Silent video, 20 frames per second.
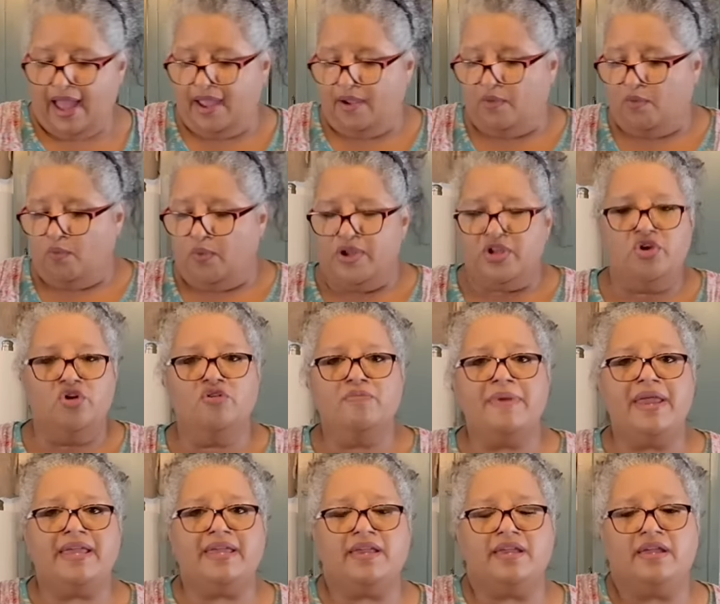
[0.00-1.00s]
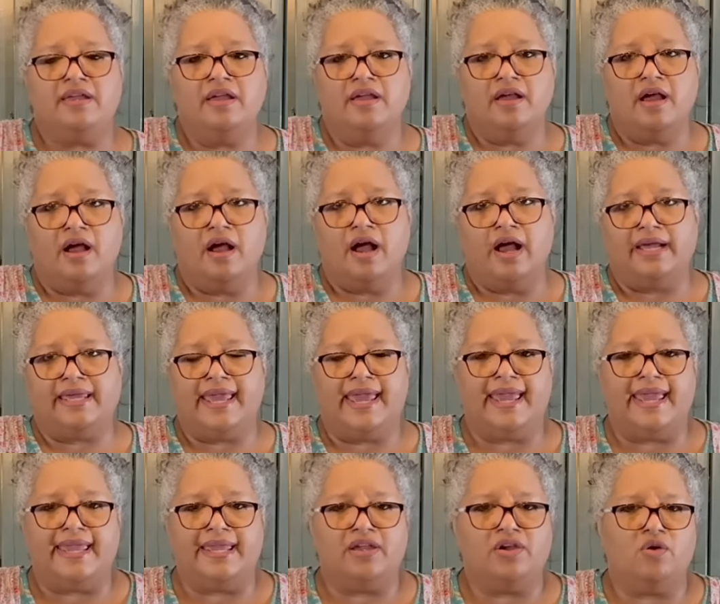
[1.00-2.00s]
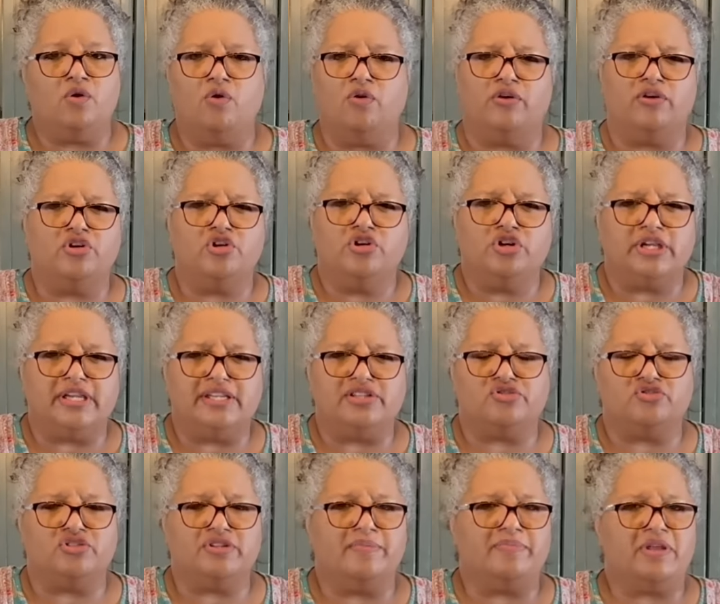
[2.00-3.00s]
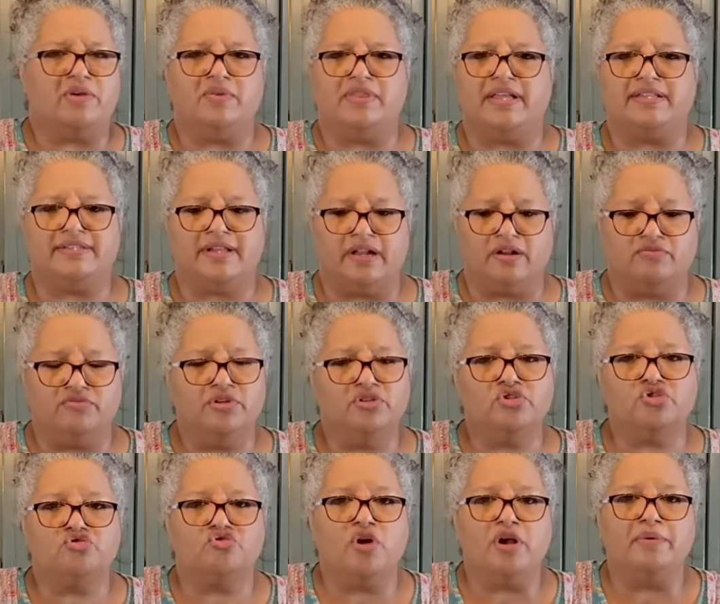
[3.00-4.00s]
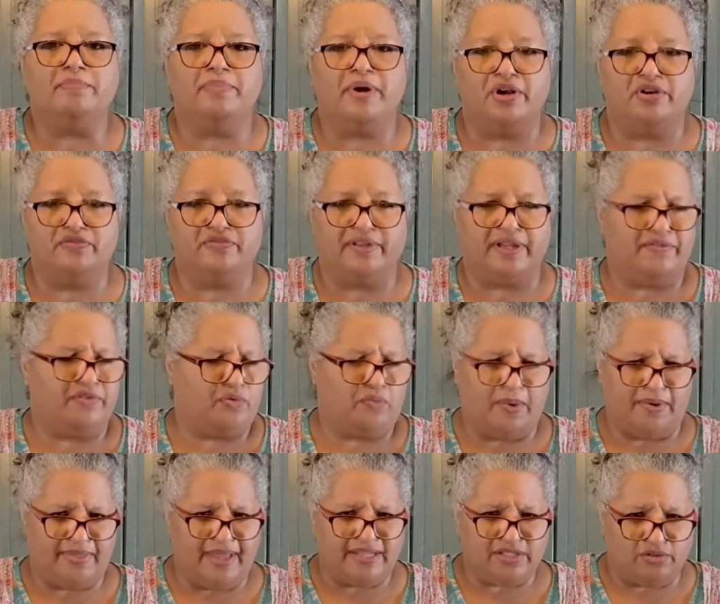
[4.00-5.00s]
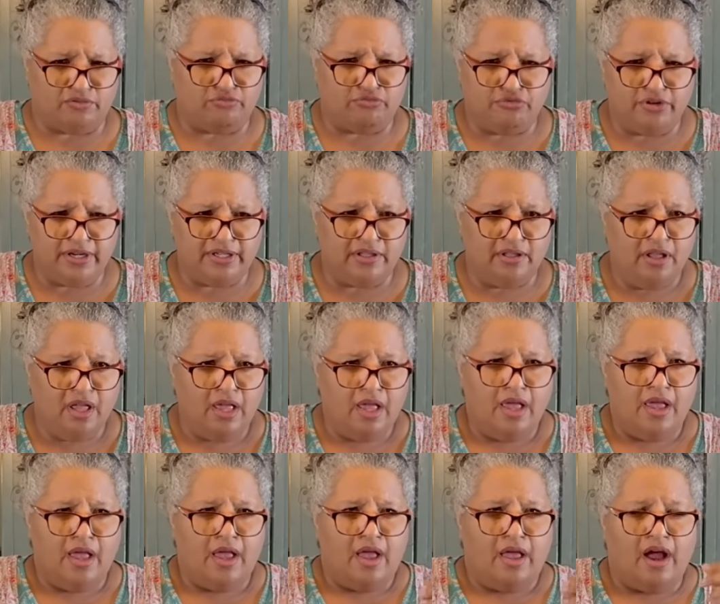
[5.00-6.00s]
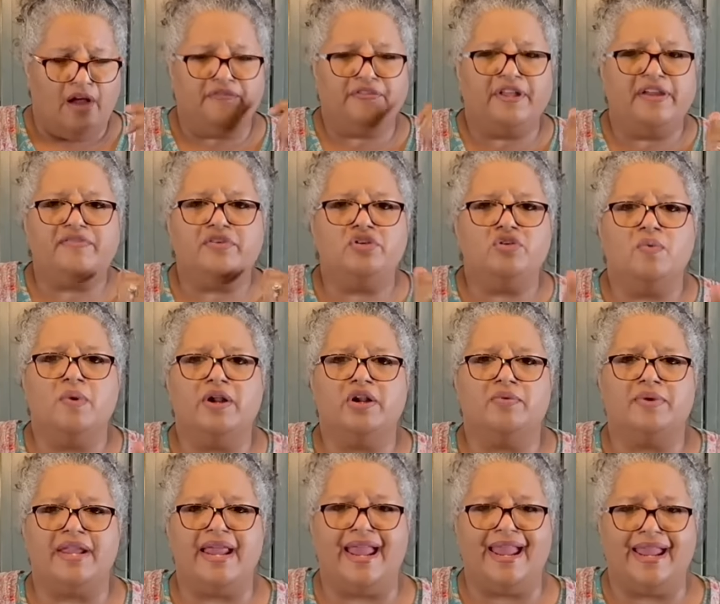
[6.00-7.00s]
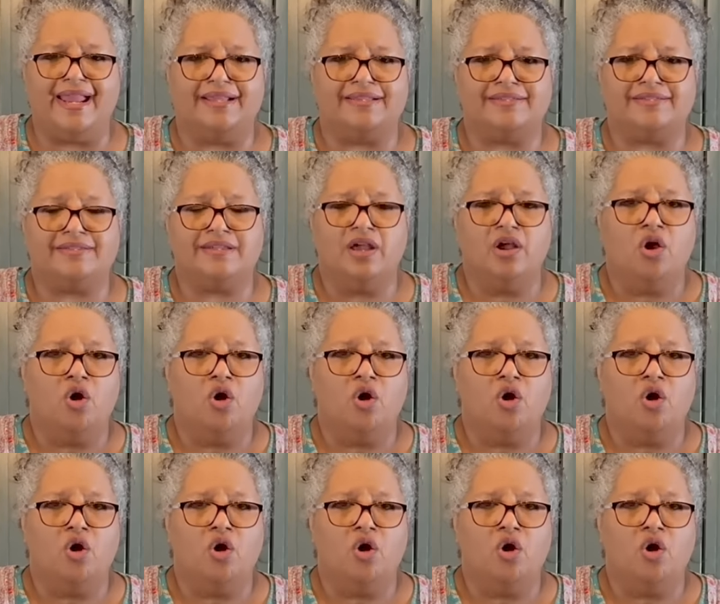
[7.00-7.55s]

when you're making a cake or cookies or something that's got a real strong butter flavor, where that's a flavor you want to enhance,